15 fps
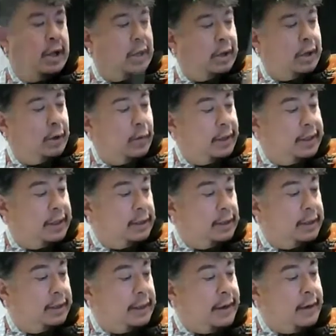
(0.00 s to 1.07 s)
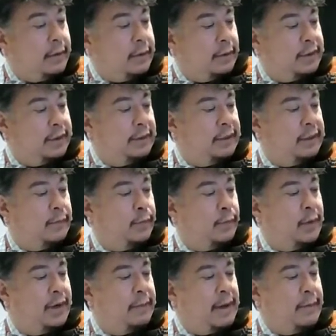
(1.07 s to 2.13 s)
I want to get a little louder. So I'm going to
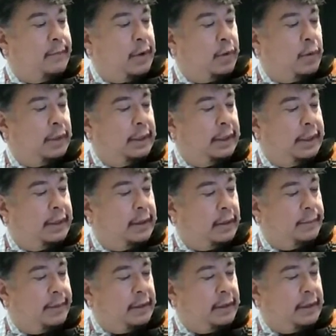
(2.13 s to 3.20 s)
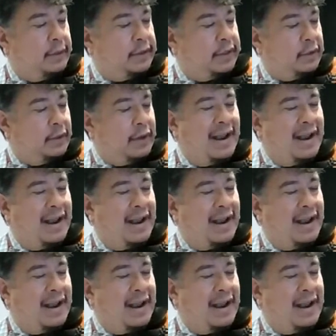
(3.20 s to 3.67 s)
bring my bow a little bit closer,